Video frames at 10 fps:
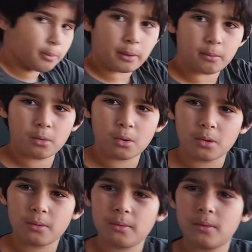bit
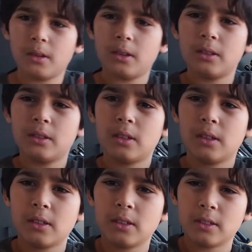more.
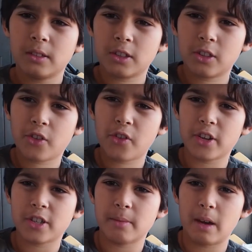
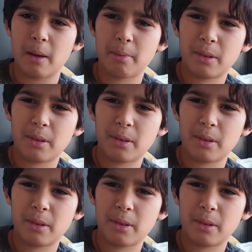Crush them up.